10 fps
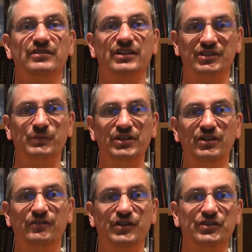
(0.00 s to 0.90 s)

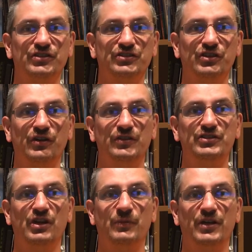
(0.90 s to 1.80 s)
especially for users
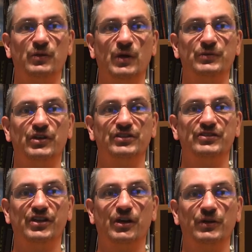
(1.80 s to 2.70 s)
nervous about the websites
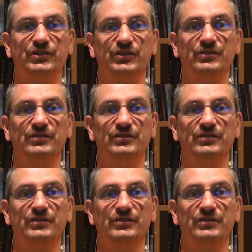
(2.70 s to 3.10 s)
they're going to.